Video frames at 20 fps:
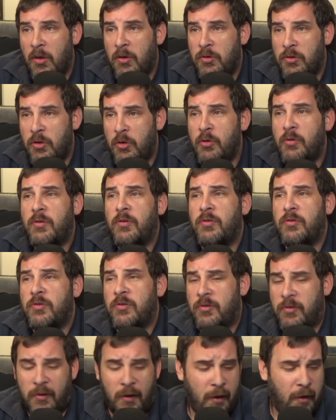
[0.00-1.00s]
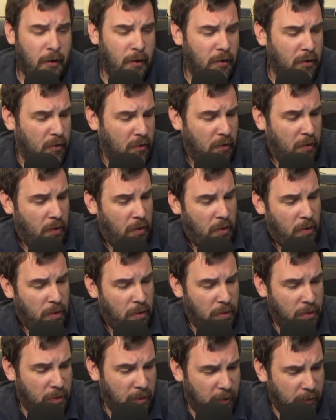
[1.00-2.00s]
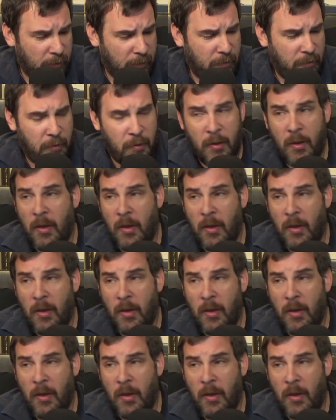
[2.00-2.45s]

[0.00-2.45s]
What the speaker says: you can share this